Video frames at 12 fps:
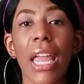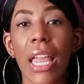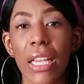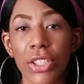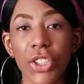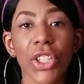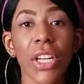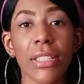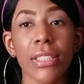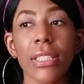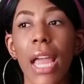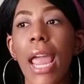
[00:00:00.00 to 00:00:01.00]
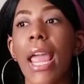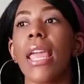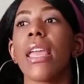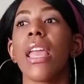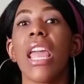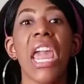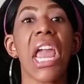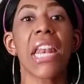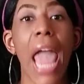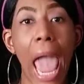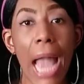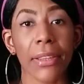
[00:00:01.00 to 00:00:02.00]
It should say
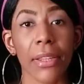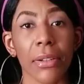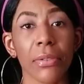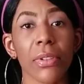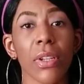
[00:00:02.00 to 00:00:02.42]
inactive.